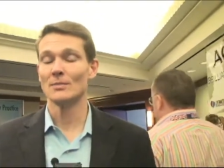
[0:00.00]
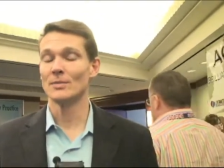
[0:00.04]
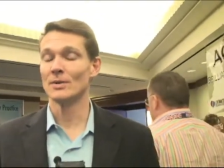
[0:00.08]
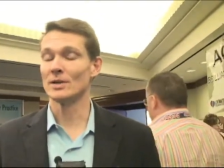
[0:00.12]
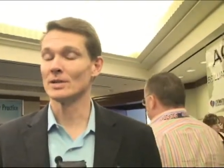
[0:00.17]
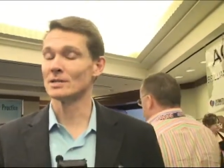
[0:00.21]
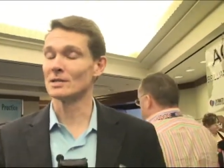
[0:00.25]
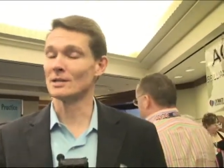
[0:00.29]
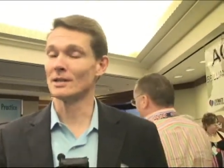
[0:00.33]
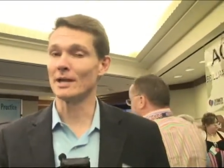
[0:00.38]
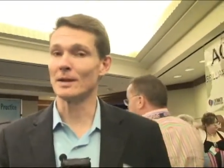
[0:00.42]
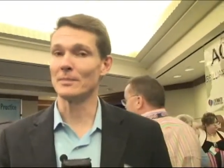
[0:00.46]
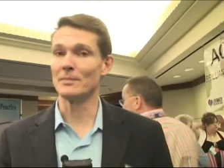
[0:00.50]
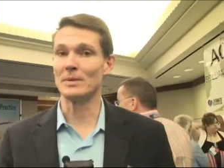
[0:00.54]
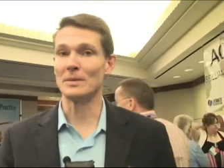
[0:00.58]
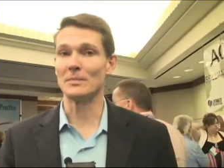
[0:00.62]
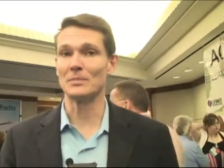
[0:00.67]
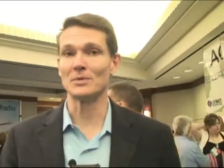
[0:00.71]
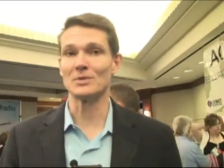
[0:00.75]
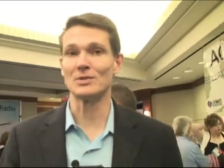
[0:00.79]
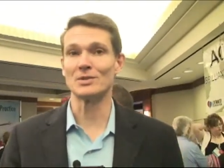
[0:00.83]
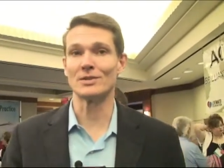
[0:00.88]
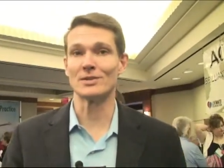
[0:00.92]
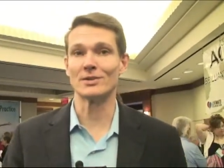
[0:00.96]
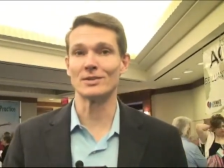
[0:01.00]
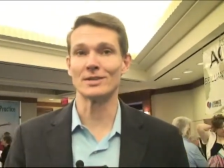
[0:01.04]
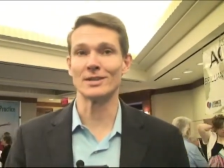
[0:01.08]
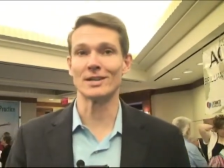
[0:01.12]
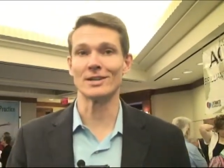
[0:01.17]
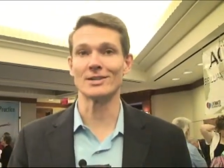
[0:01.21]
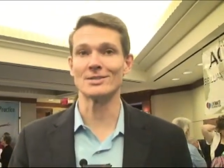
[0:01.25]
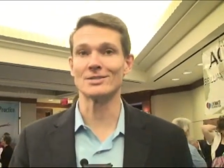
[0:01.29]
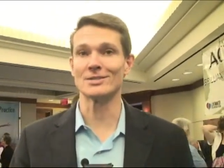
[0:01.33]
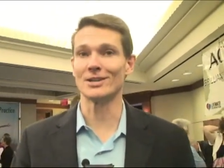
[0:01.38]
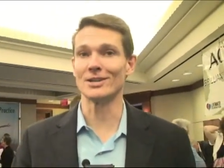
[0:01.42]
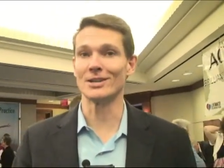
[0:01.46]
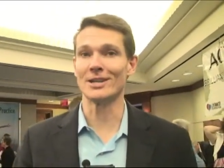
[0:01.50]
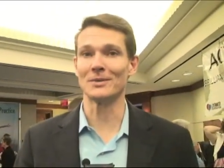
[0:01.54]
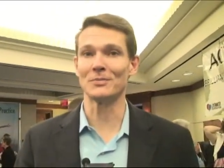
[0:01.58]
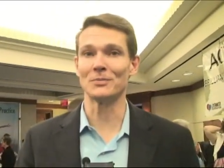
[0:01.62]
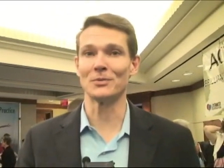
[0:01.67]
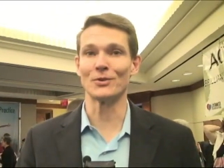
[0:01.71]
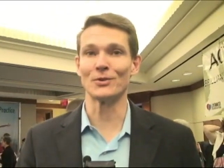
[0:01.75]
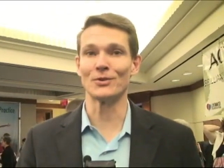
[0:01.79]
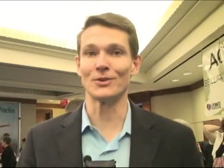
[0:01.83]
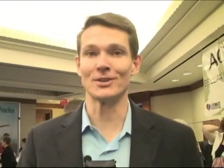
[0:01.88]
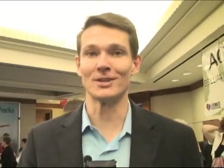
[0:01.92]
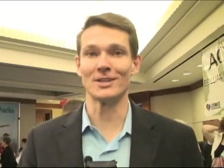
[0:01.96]
because a lot of people see their dentists a lot
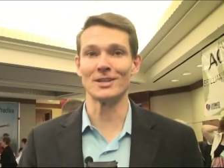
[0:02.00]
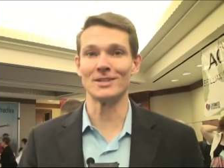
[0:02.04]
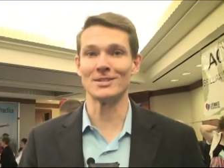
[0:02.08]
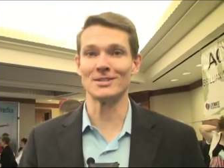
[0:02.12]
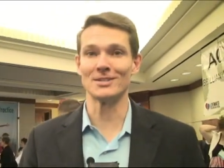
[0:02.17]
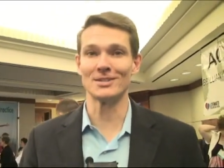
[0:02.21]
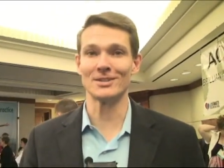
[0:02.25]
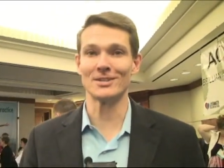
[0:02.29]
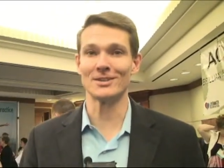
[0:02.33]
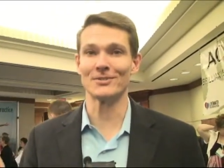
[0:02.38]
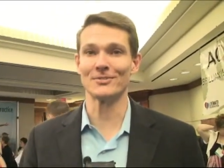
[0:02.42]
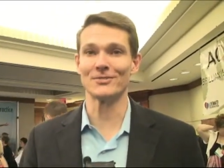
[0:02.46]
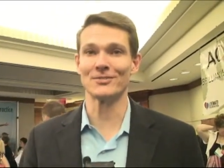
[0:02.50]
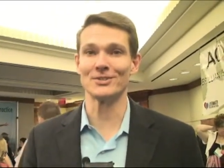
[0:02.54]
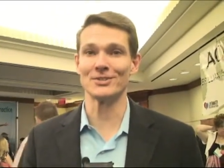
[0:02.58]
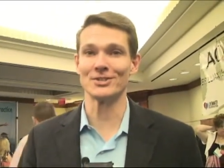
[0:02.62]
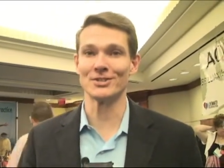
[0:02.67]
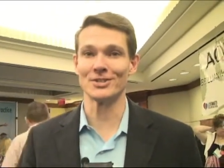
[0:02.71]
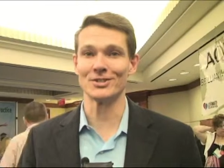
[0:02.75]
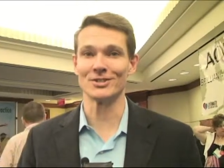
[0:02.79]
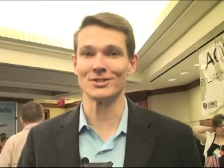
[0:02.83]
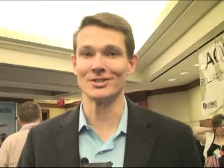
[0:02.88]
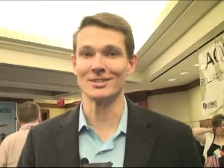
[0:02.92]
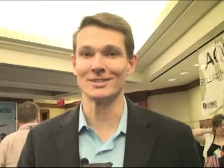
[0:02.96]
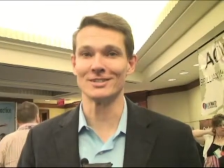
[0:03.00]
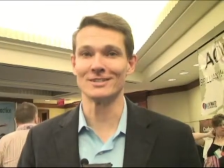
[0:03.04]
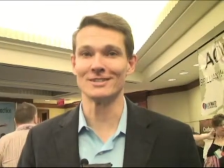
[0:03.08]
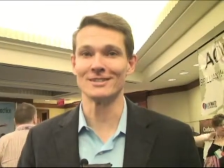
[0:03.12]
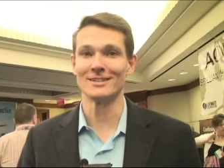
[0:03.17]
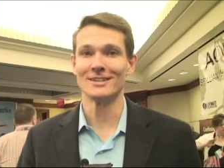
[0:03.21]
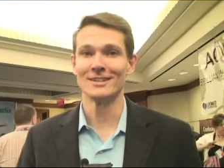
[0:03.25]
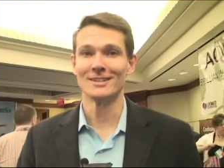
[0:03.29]
more than they see their physicians.